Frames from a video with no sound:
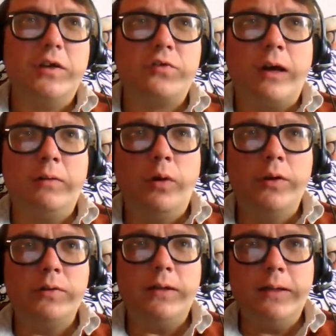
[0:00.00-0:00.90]
So I
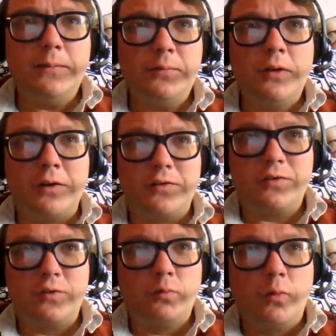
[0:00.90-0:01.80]
wonder if
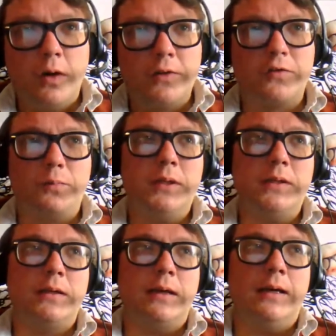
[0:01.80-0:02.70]
Gnosticism was as big
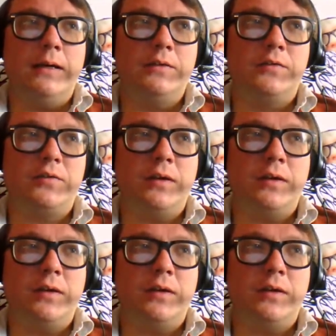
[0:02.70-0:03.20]
as,